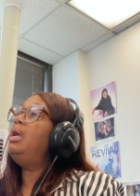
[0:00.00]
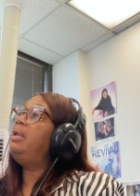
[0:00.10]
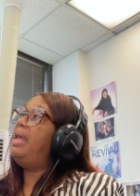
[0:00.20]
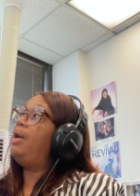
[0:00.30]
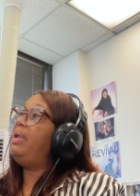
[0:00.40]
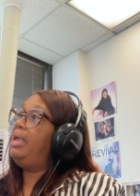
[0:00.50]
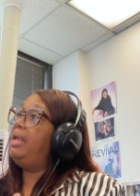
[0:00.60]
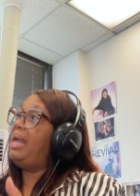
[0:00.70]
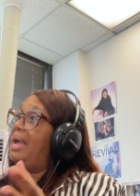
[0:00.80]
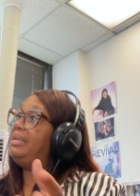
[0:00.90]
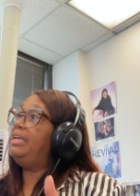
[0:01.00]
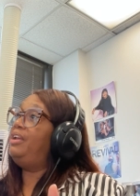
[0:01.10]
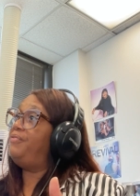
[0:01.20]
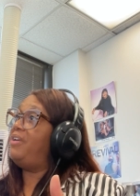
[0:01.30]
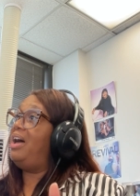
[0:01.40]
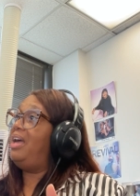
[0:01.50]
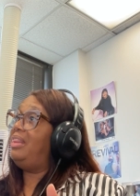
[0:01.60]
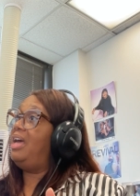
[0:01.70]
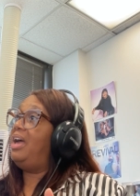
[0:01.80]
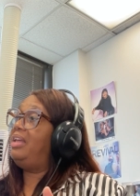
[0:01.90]
Now, in
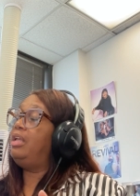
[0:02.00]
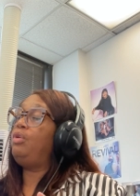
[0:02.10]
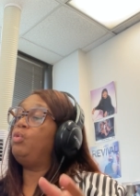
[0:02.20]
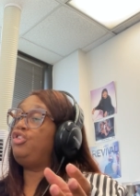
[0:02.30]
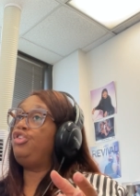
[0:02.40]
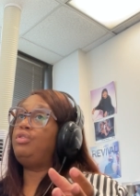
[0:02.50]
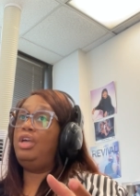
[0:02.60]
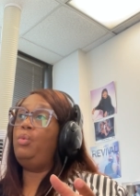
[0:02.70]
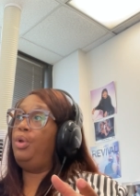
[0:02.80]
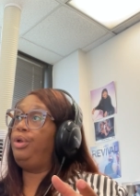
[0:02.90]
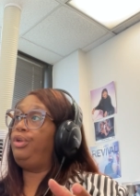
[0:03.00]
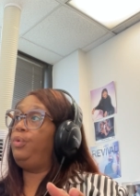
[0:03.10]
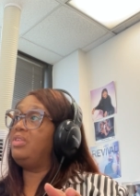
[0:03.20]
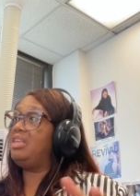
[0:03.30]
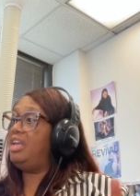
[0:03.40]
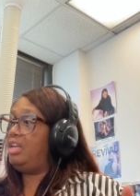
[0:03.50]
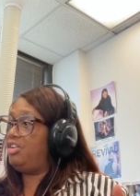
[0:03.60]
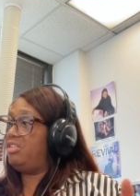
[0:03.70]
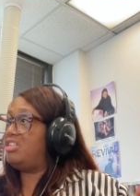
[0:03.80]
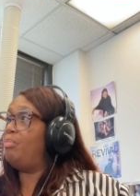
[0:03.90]
identifying that, what you then want to do is get
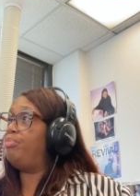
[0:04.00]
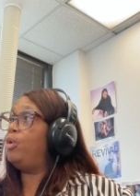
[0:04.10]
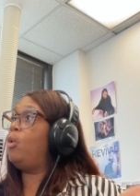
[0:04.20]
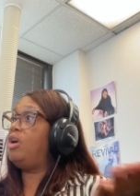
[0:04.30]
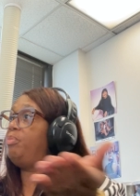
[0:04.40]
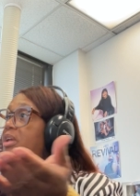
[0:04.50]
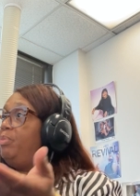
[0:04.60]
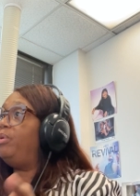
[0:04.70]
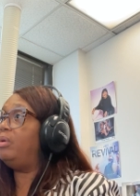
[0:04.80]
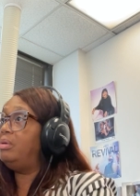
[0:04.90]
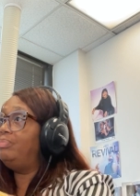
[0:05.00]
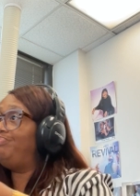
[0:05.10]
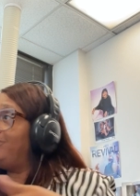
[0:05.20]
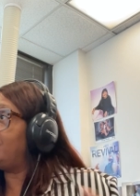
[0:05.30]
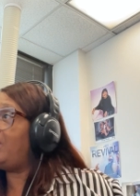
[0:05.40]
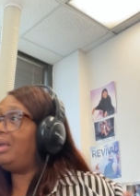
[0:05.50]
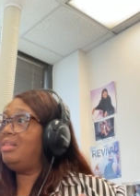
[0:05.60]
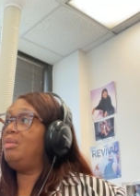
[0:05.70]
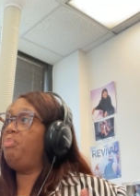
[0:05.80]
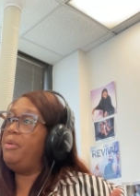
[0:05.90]
some board people right?
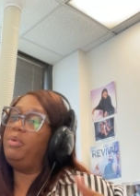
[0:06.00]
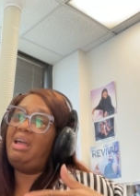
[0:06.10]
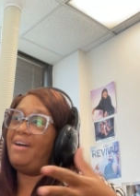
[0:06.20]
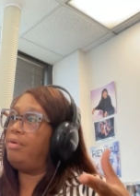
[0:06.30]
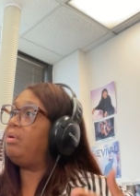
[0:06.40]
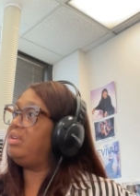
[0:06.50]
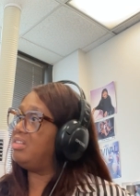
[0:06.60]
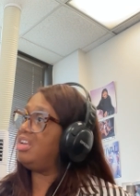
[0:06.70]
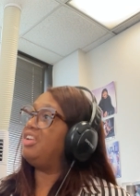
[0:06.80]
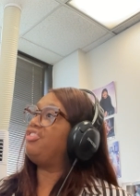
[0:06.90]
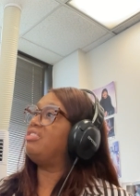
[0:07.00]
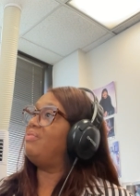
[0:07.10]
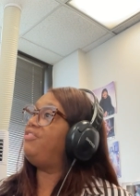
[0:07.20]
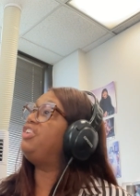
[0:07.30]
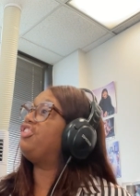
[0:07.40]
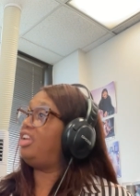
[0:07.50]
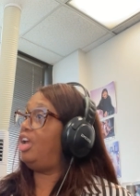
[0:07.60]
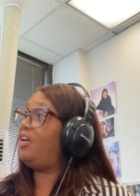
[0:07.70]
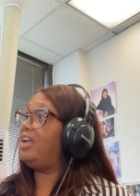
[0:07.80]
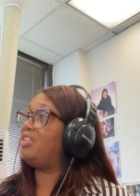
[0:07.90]
Some people to have a discussion, some
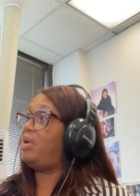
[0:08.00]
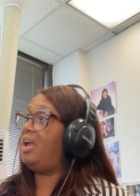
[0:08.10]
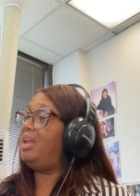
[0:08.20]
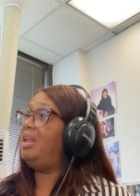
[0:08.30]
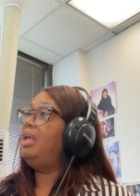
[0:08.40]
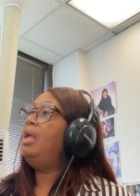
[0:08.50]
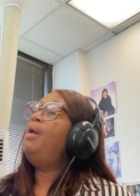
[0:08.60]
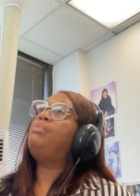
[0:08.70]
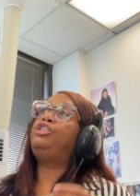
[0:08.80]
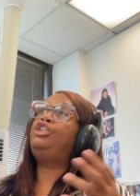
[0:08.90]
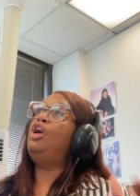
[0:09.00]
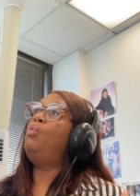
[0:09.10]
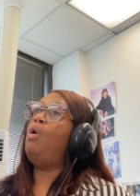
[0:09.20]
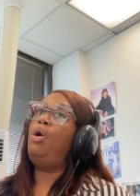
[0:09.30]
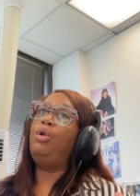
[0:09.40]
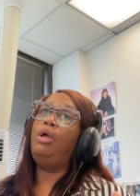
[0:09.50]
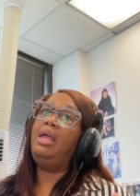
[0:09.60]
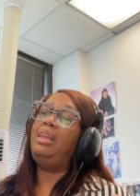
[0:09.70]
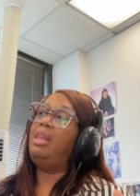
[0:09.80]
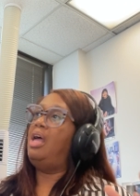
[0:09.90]
visionaries, right? Visionaries. But you don't want
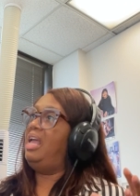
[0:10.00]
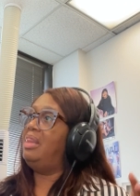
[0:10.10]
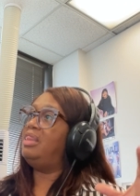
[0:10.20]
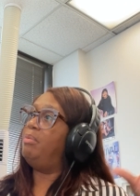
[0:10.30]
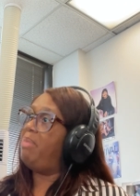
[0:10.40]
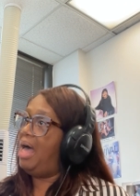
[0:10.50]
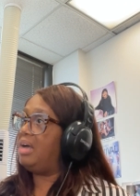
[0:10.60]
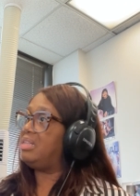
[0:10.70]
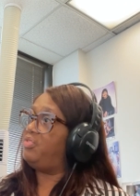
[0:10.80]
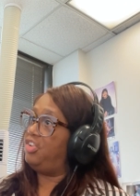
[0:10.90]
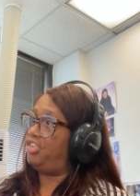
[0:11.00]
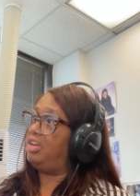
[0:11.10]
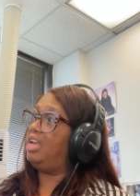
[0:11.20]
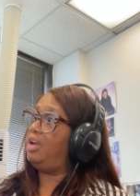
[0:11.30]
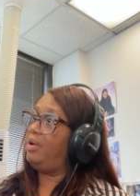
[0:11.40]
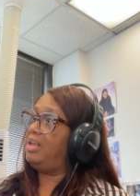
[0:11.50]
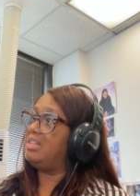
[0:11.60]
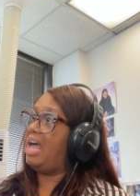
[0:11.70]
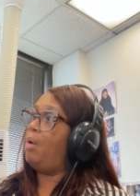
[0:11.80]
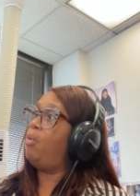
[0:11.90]
in in the box visionaries.
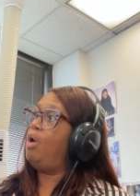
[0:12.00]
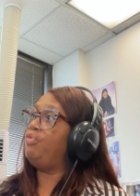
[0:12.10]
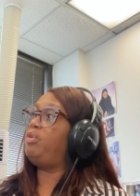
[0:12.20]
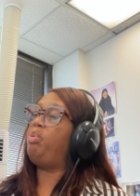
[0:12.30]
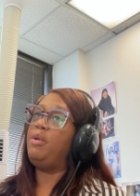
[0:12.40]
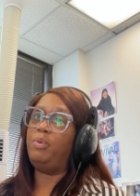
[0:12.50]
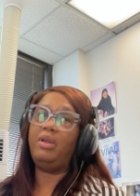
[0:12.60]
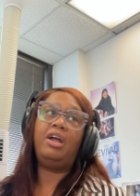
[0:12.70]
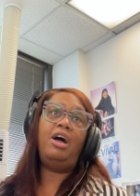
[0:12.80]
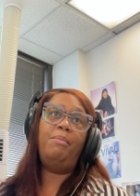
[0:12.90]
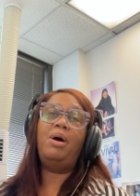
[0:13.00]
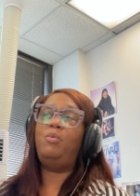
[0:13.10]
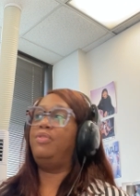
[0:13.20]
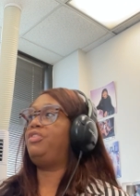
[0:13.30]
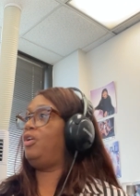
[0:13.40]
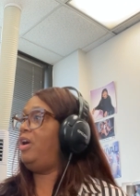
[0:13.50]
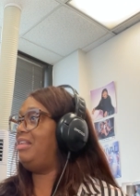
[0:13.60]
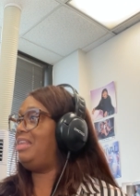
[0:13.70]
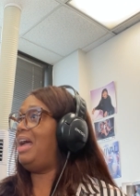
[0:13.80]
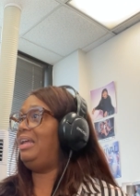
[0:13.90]
I want the people that come up with the
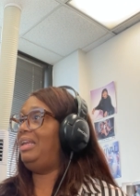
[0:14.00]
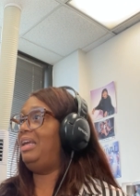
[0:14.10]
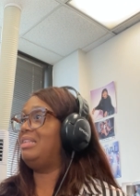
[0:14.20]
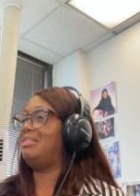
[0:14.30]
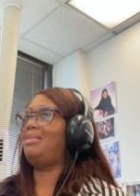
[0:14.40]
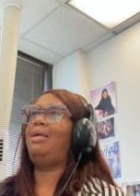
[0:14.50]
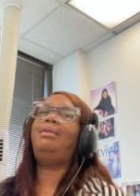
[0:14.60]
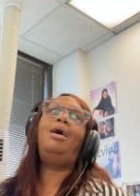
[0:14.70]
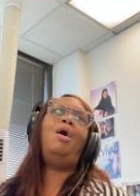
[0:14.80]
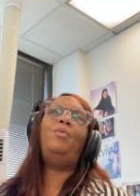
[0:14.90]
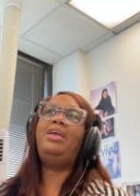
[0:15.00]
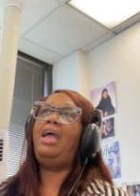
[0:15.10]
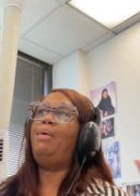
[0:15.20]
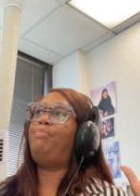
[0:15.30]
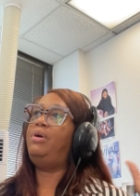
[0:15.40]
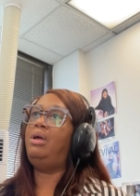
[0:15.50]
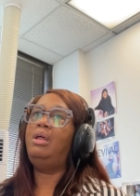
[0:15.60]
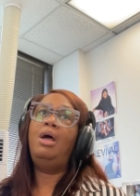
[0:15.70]
crazy ideas and say, no, we can't put,